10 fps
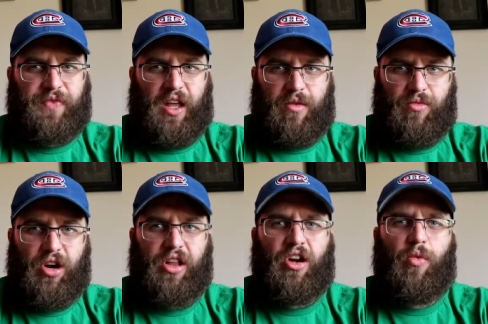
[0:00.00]
and I'm
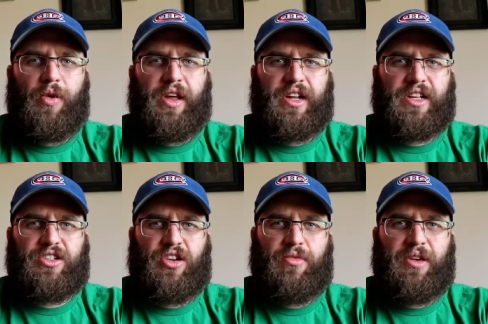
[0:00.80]
really hoping that
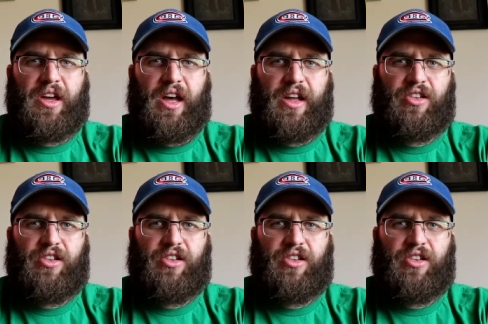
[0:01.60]
there's going to be a